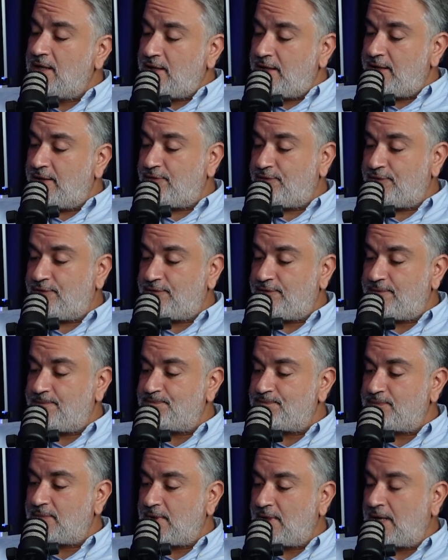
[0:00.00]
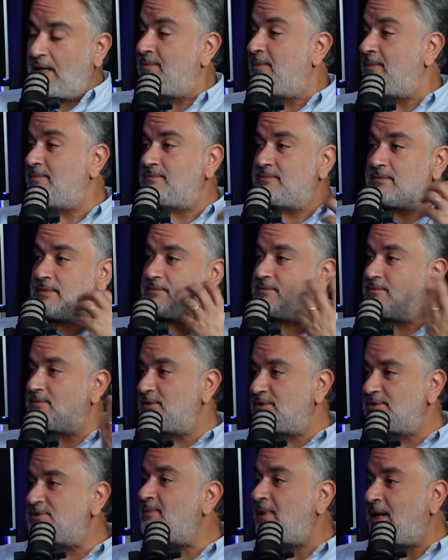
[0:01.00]
If I'm
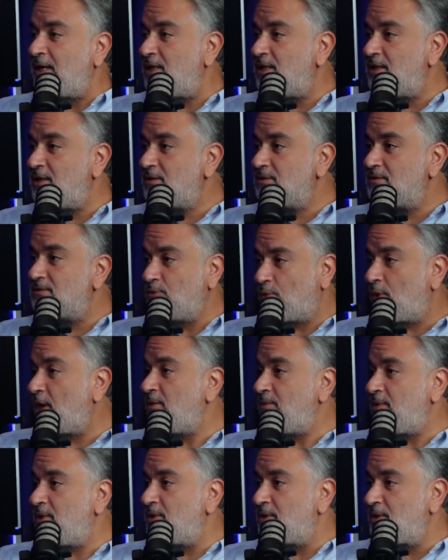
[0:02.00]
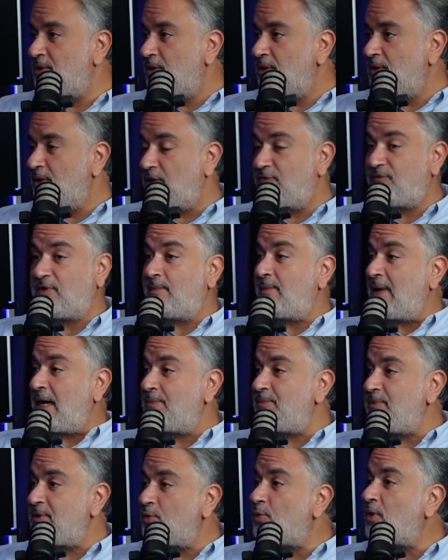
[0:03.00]
smiley, why me? If I'm
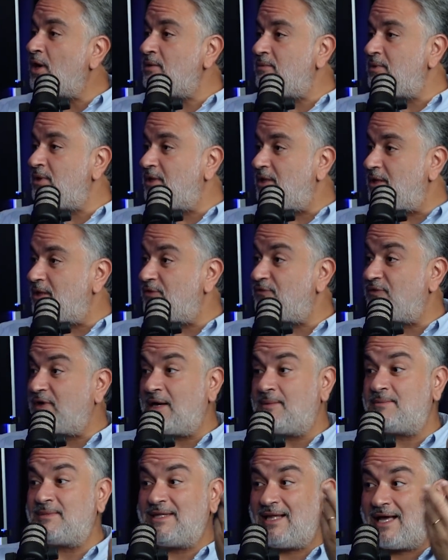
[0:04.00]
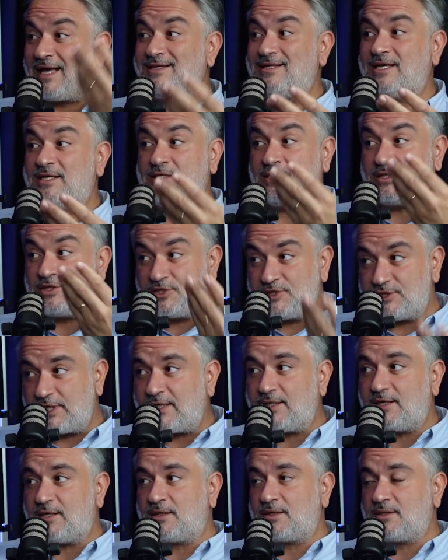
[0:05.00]
happy, why me? If I'm that
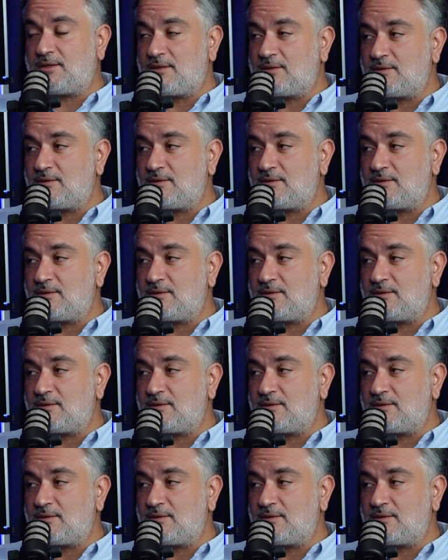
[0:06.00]
energetic,